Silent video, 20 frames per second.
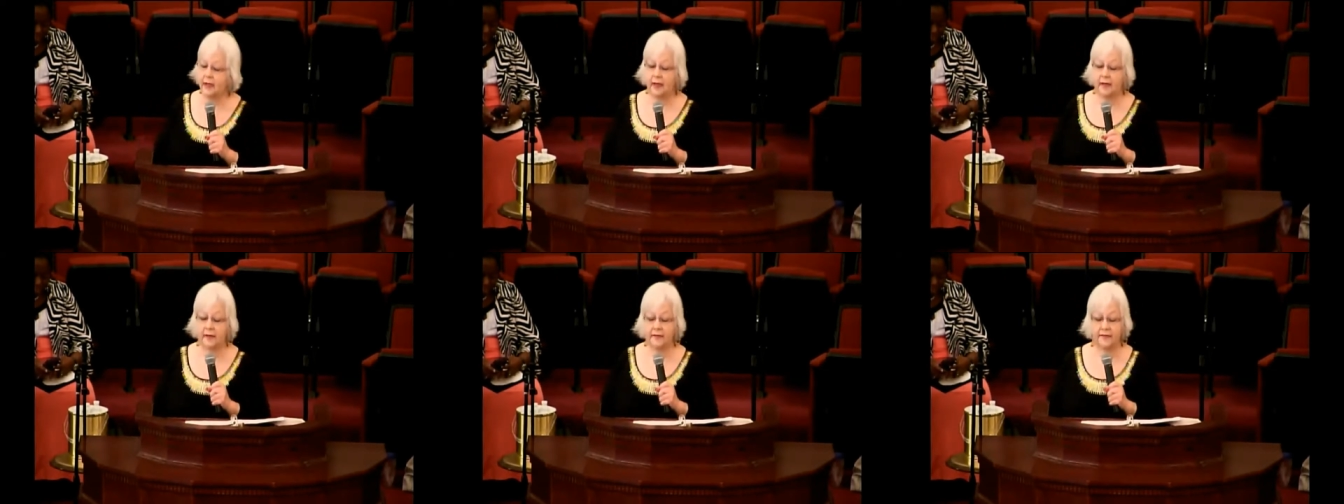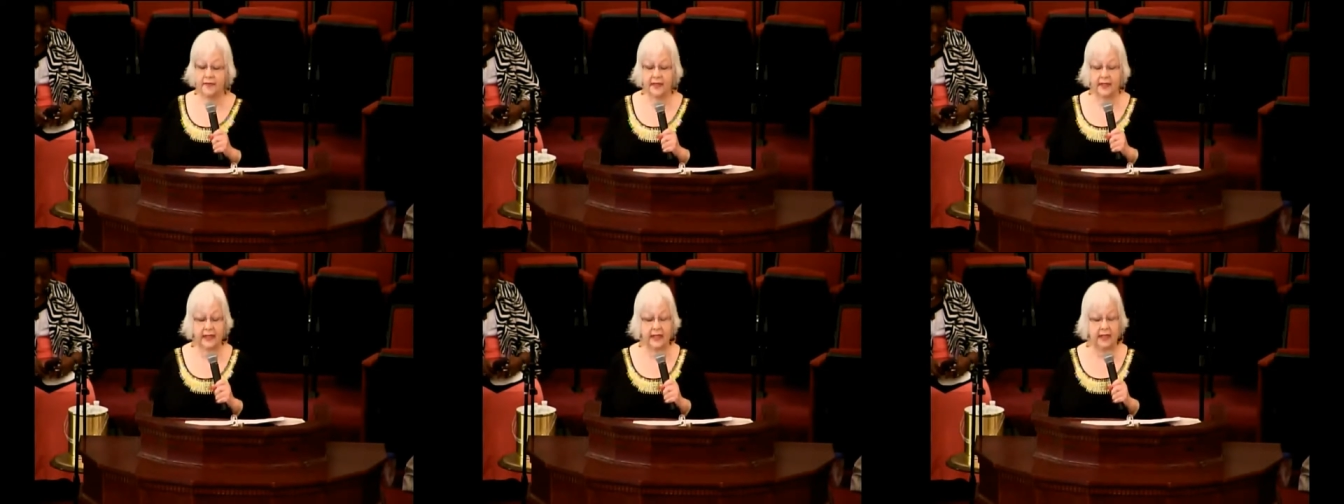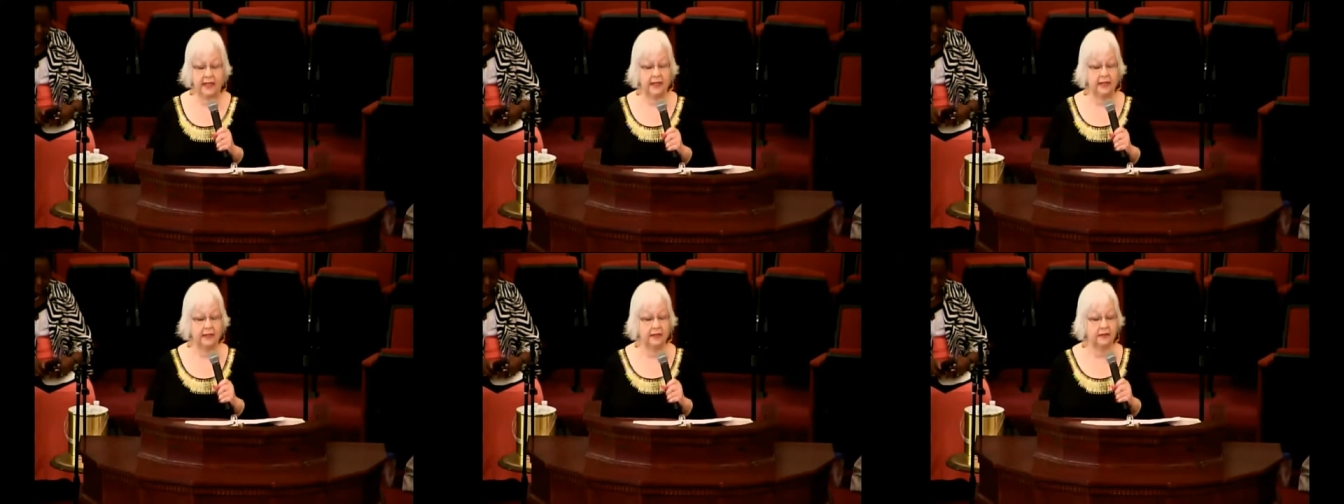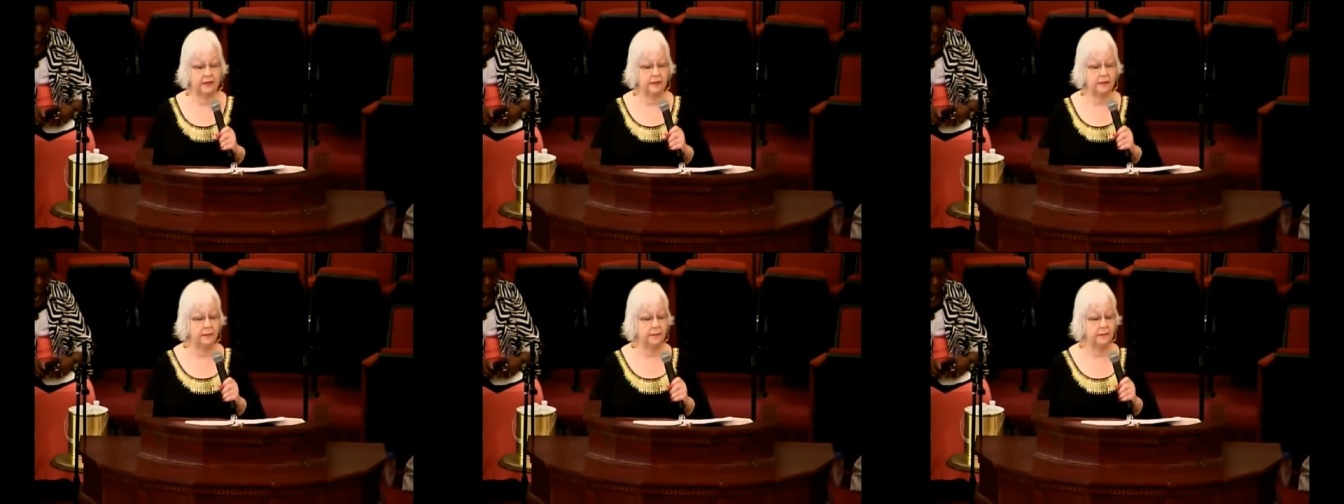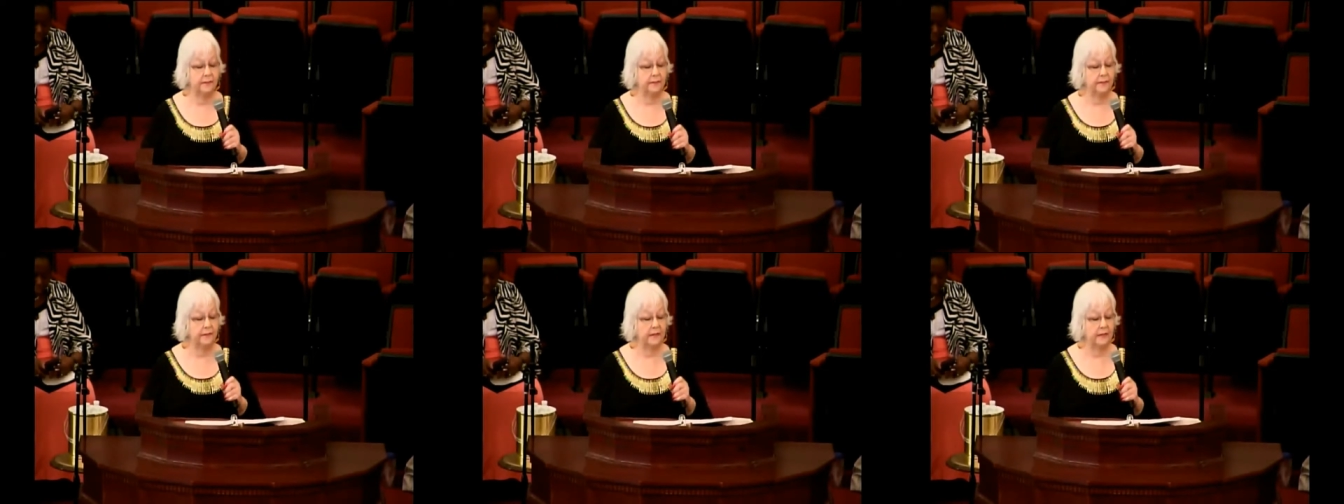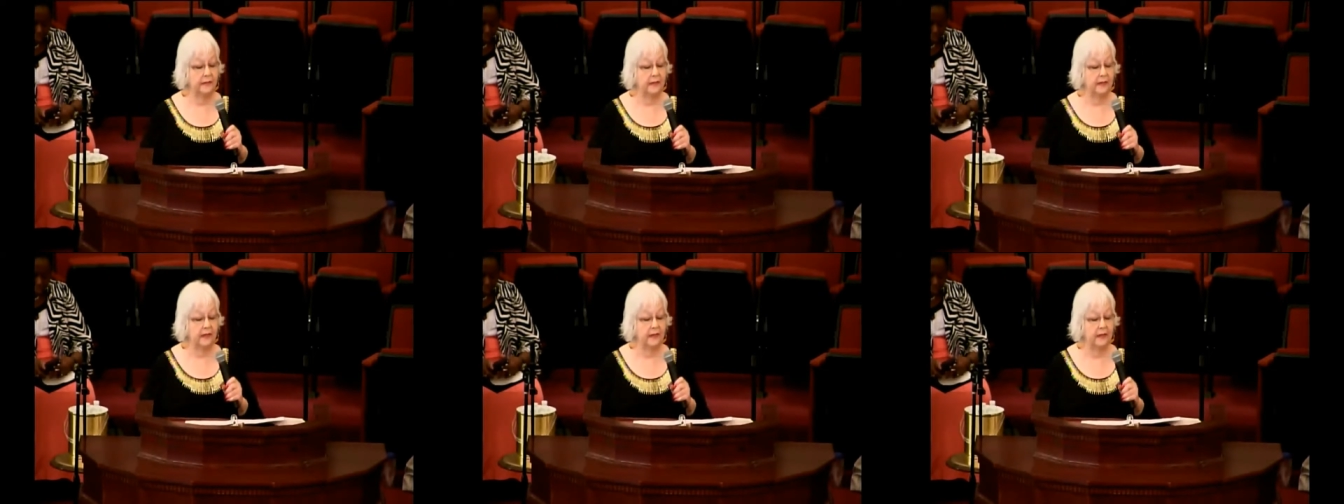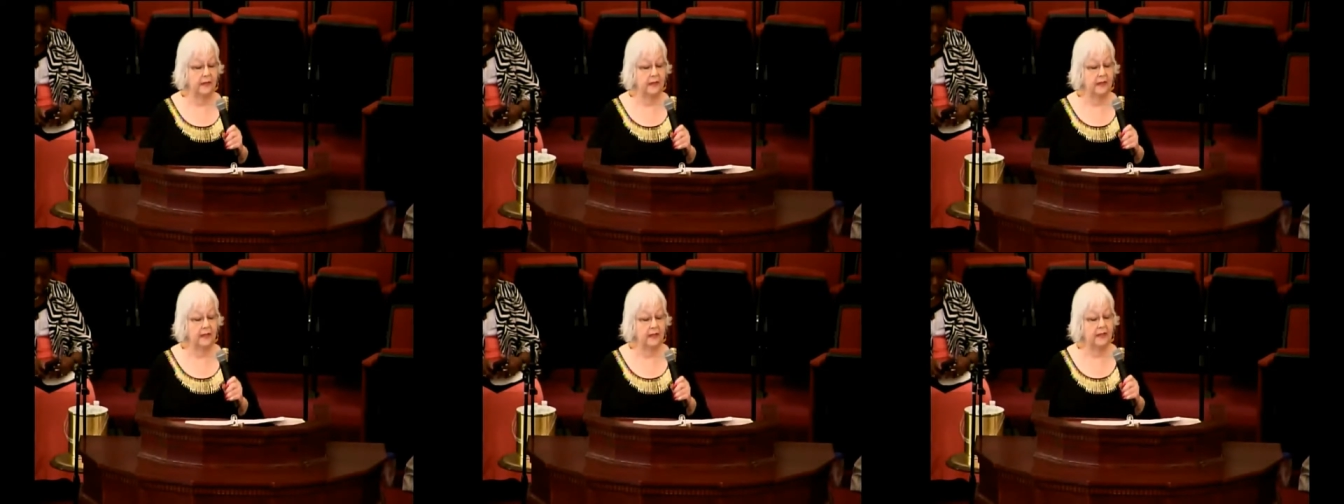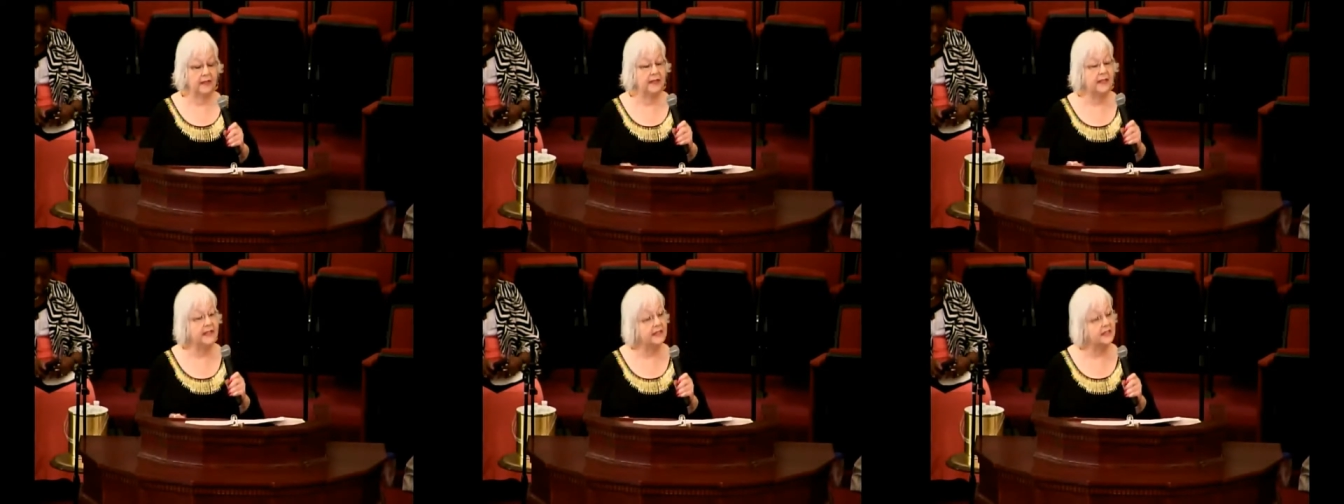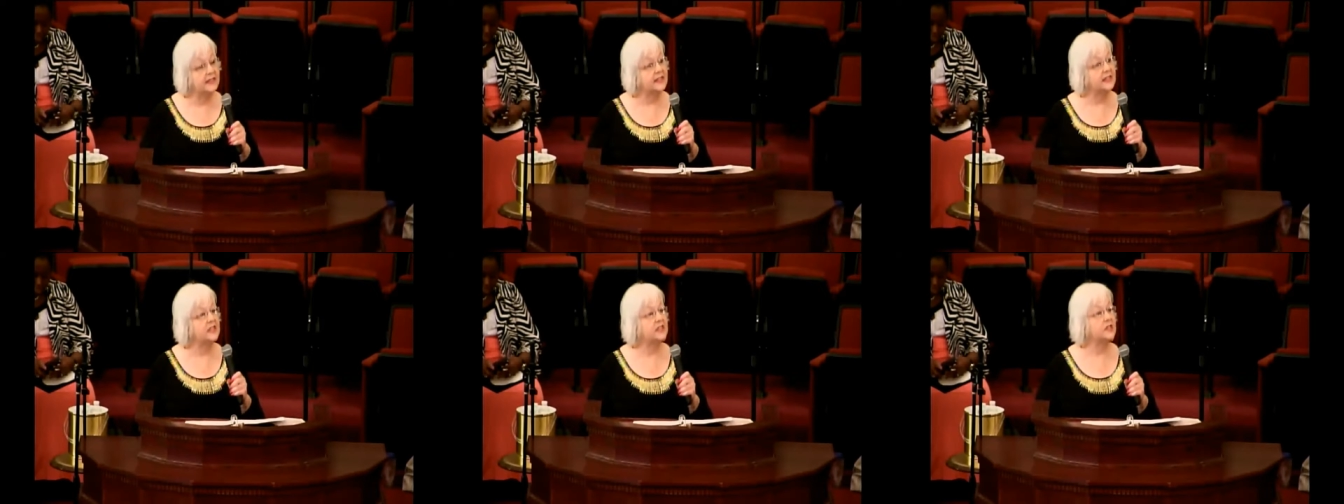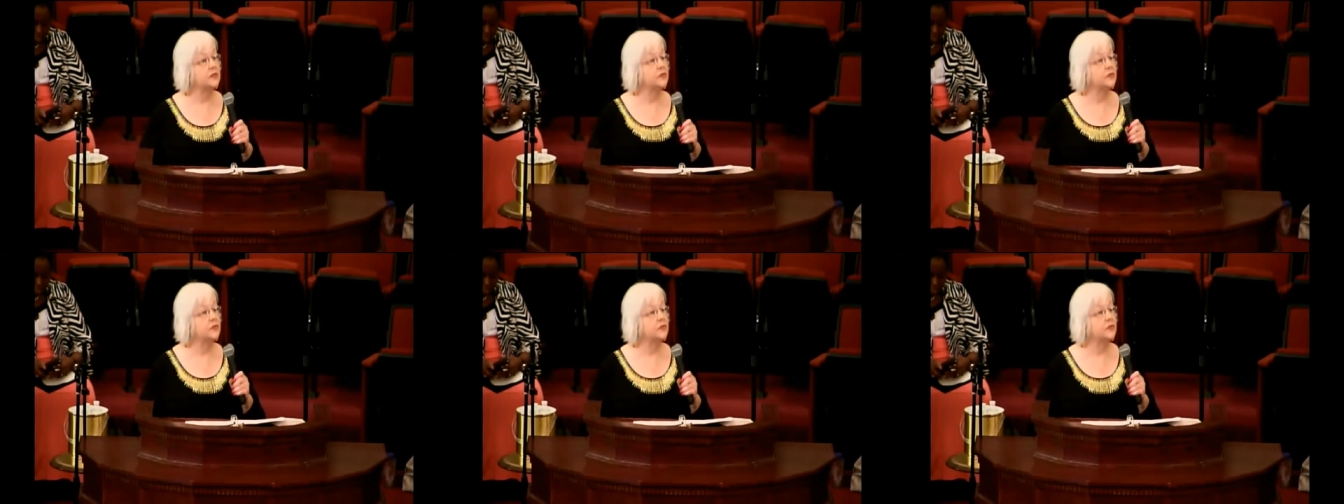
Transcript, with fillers: of the kingdom this is a